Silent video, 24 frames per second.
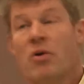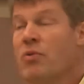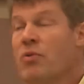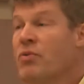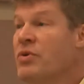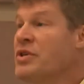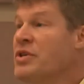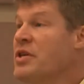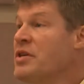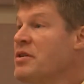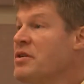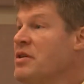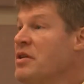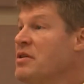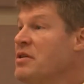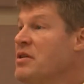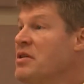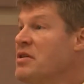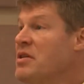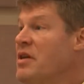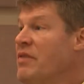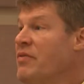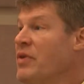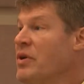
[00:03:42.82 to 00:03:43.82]
Resistance
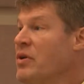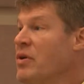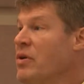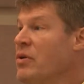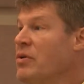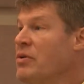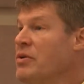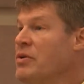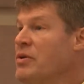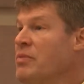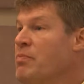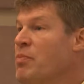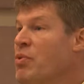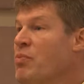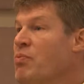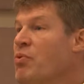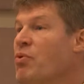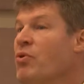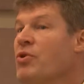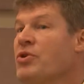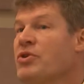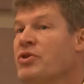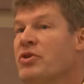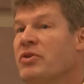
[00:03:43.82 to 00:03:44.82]
is difficult.
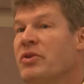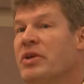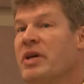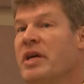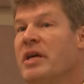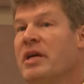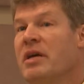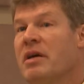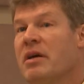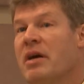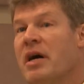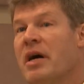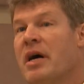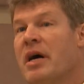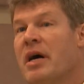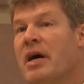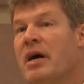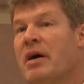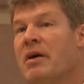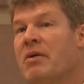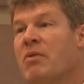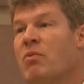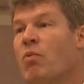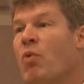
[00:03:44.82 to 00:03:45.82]
Proportionally,
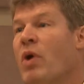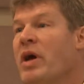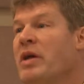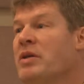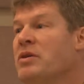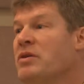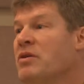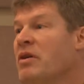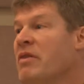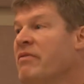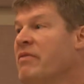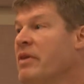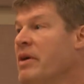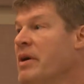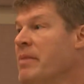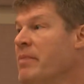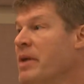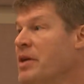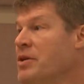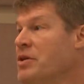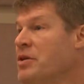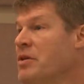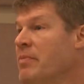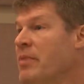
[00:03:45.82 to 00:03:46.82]
whites are very
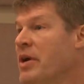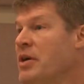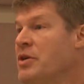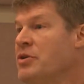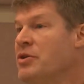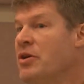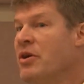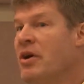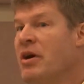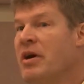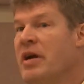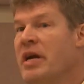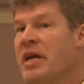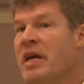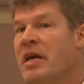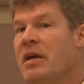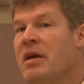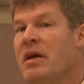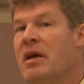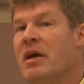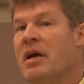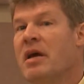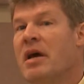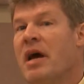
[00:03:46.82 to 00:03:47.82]
much the
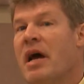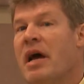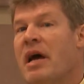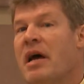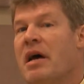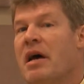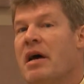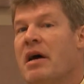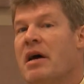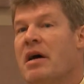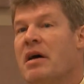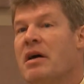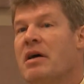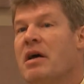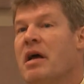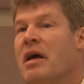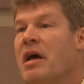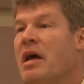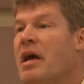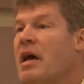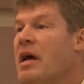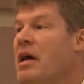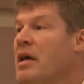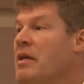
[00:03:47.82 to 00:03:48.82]
majority,
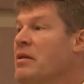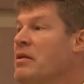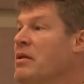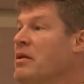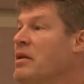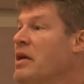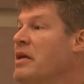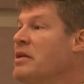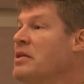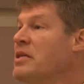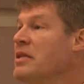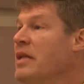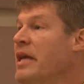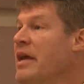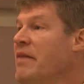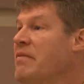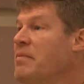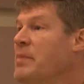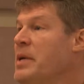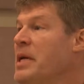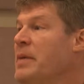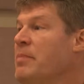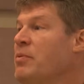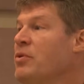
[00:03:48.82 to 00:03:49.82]
and
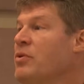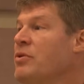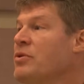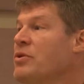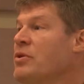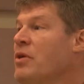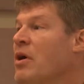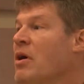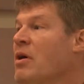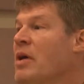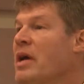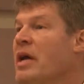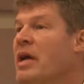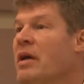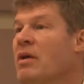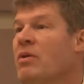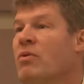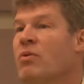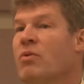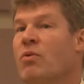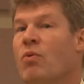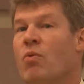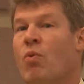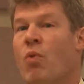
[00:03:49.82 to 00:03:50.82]
enslaved peoples are
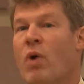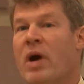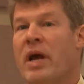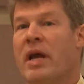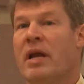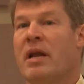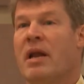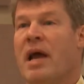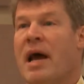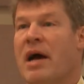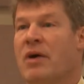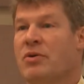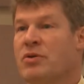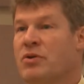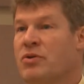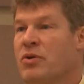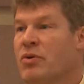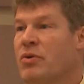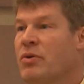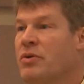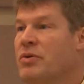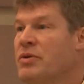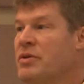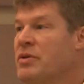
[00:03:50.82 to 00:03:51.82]
in white
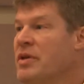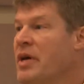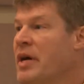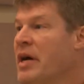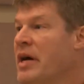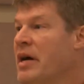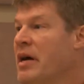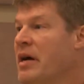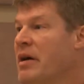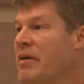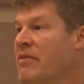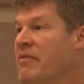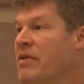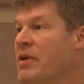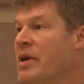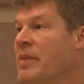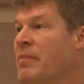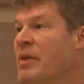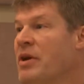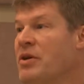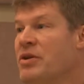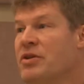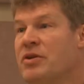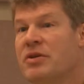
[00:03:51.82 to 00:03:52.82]
households
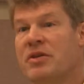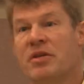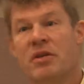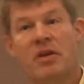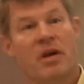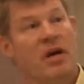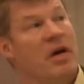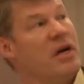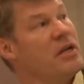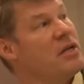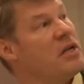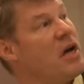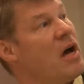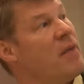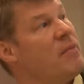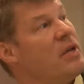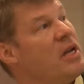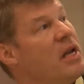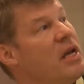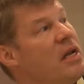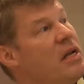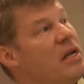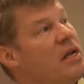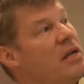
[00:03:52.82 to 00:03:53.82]
very much
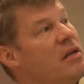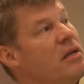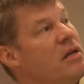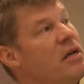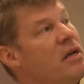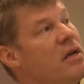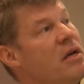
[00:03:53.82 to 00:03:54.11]
dominated.